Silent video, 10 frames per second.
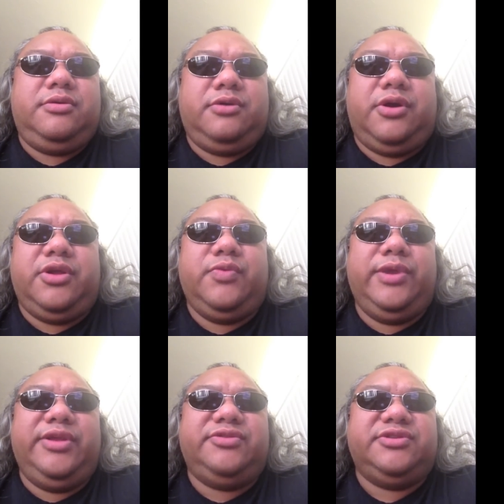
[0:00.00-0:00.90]
Are you
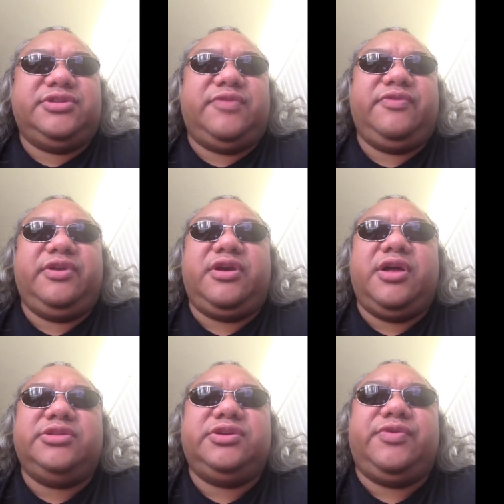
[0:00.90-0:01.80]
willing to suffer the
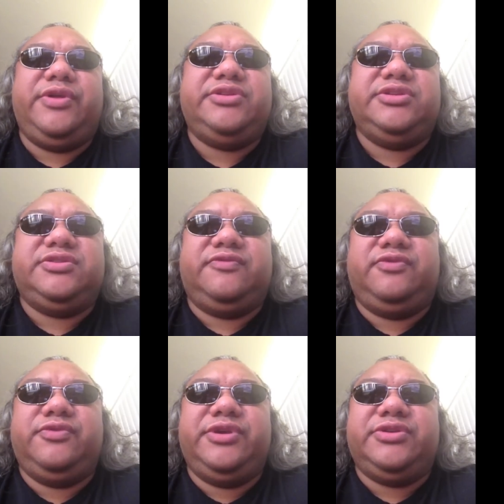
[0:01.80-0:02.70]
consequences
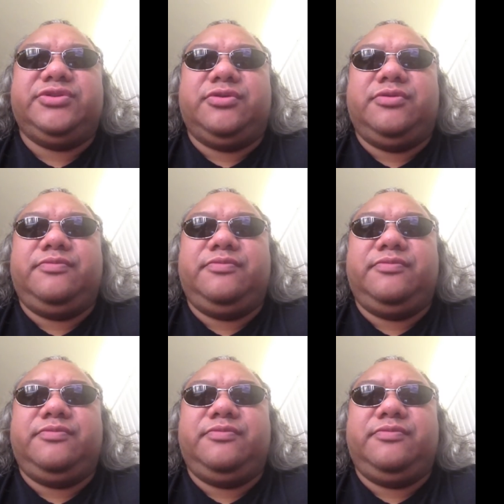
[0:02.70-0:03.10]
of doing so?